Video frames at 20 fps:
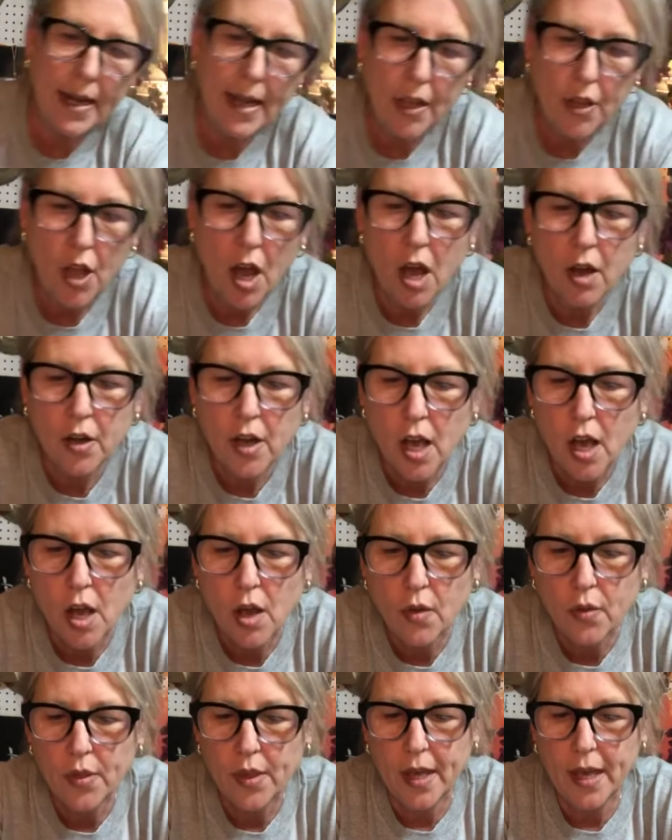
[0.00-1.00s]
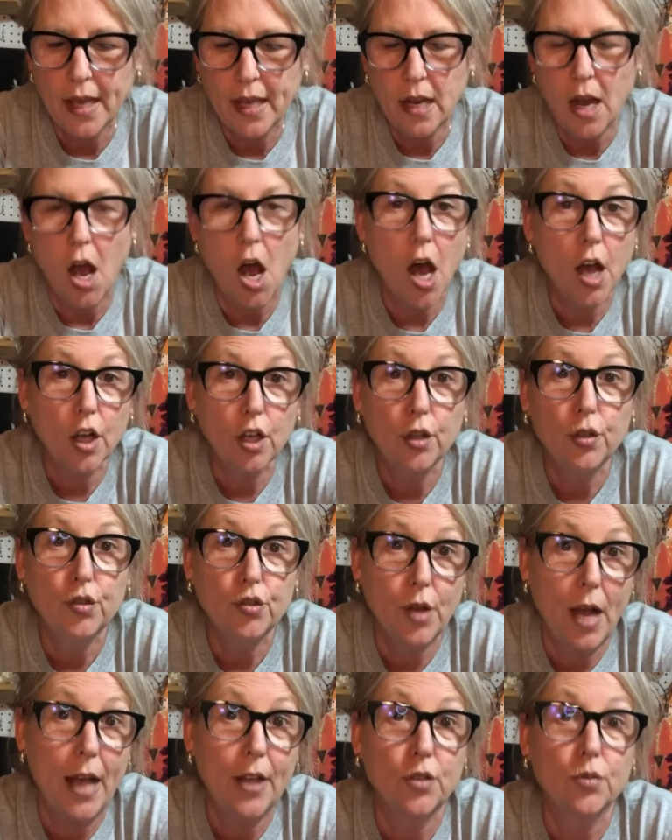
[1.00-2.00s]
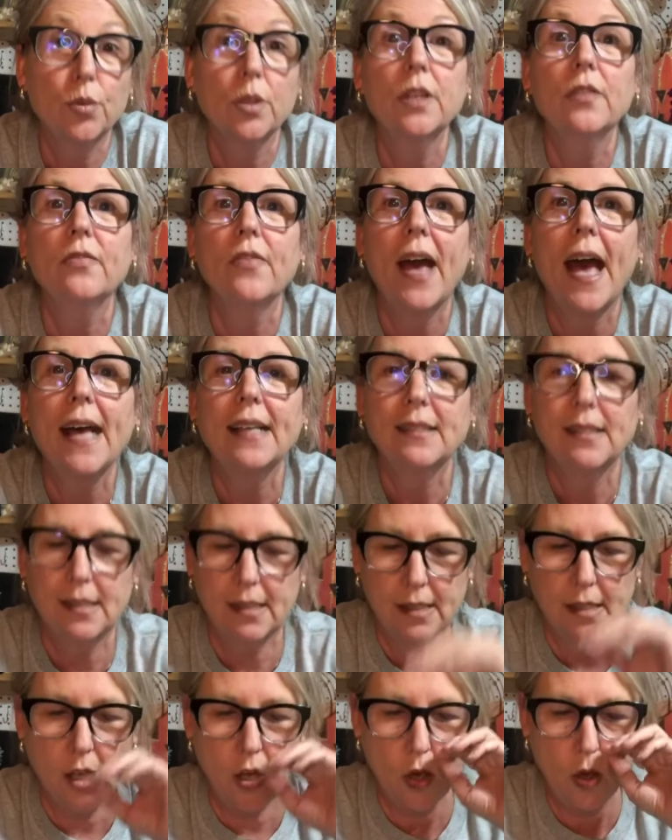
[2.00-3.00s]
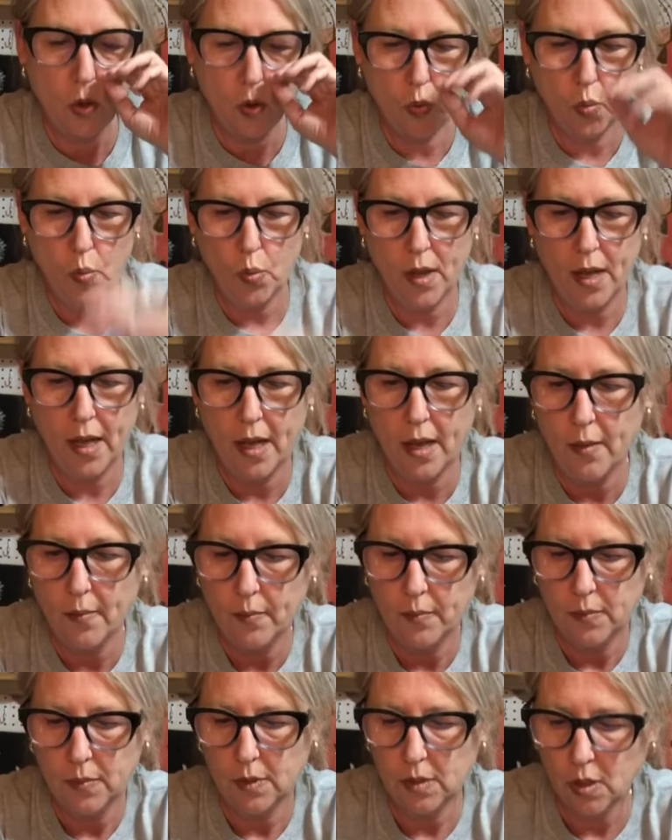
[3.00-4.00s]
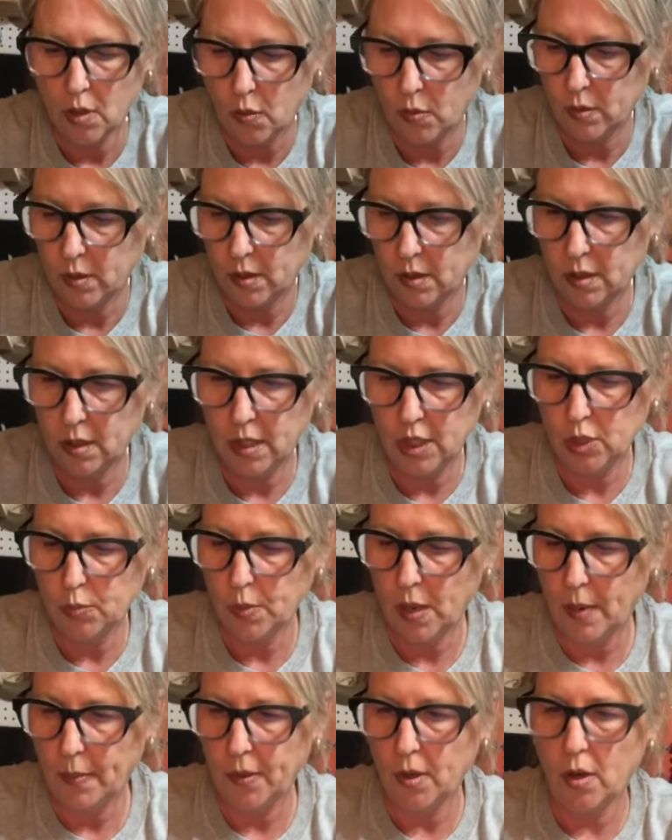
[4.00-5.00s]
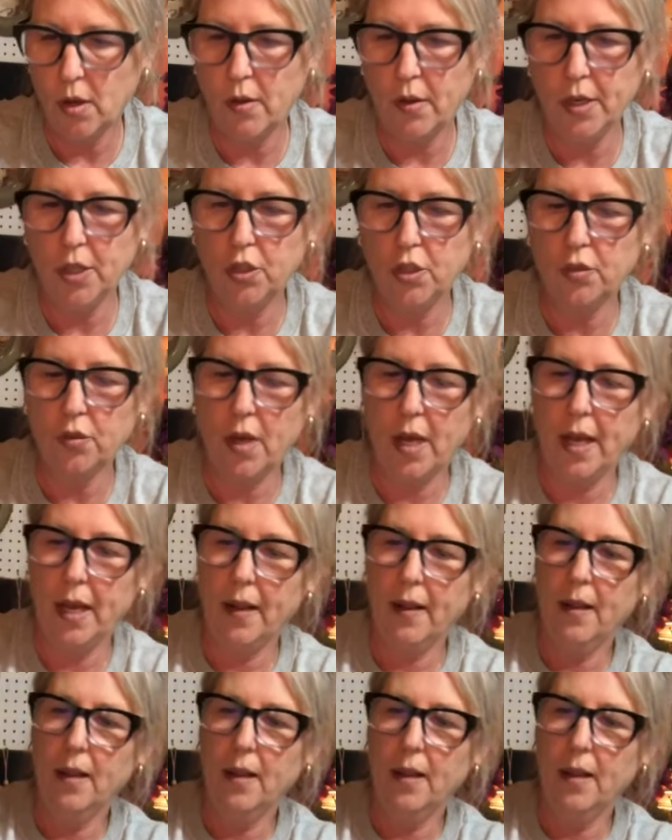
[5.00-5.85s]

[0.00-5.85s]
now y'all know that hot glue dries really fast, so so he's probably already dry.